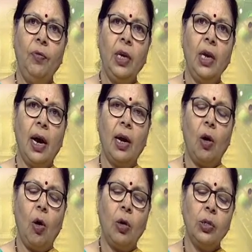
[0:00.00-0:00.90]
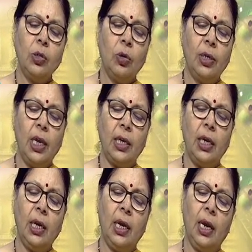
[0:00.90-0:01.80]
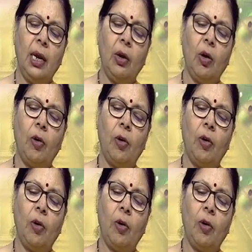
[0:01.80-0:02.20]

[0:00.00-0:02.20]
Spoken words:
we are also taking care